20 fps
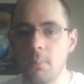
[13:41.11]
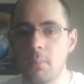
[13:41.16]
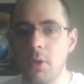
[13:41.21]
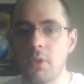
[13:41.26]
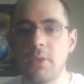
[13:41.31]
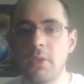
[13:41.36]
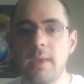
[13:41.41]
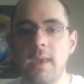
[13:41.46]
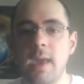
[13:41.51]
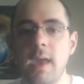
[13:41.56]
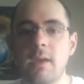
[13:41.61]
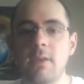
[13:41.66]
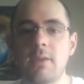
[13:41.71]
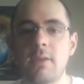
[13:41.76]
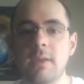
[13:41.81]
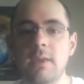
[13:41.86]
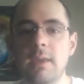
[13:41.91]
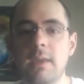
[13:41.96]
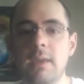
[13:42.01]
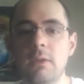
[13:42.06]
but the
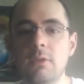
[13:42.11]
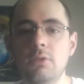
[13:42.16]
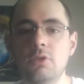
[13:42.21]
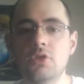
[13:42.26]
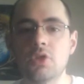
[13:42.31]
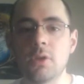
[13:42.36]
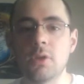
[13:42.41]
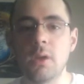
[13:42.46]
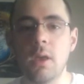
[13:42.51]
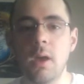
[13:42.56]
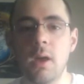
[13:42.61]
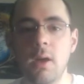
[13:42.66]
execution